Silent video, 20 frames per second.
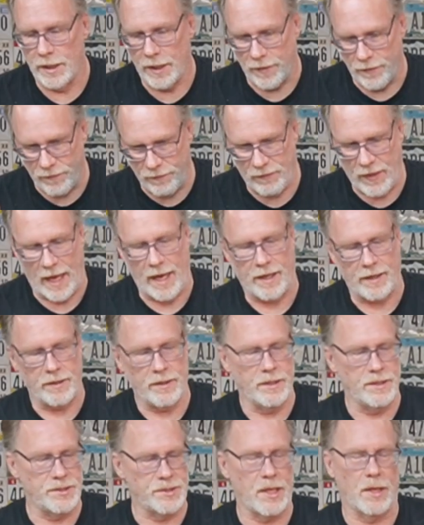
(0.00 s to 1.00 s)

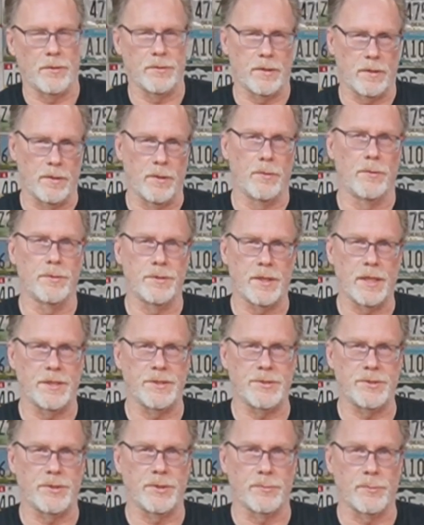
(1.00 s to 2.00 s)
That is how to load
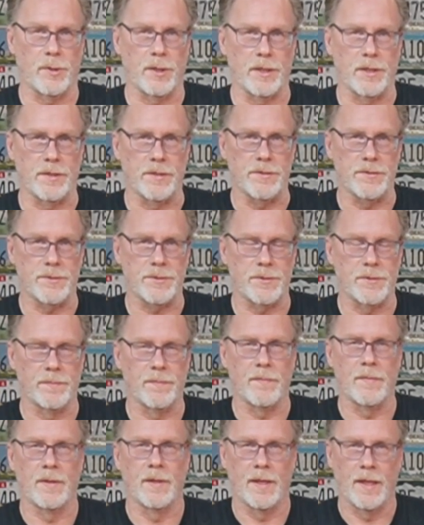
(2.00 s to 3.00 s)
test your wires.
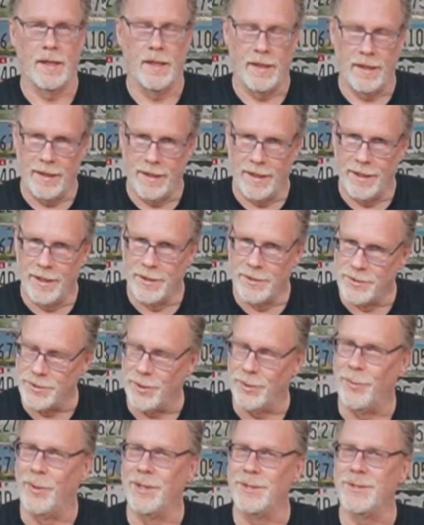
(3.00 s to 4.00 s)

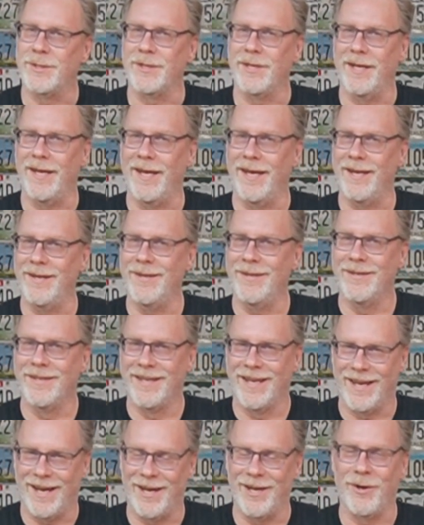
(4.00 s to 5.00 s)
So once again,
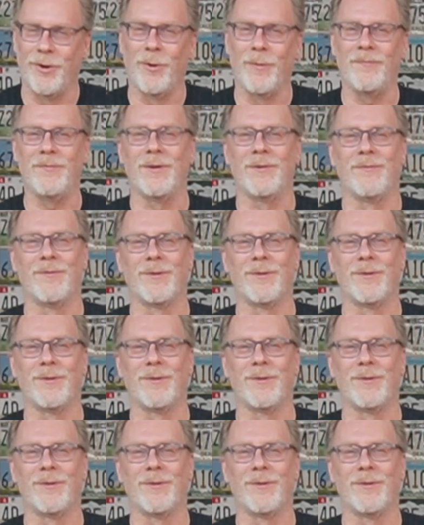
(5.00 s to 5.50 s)
I hope you've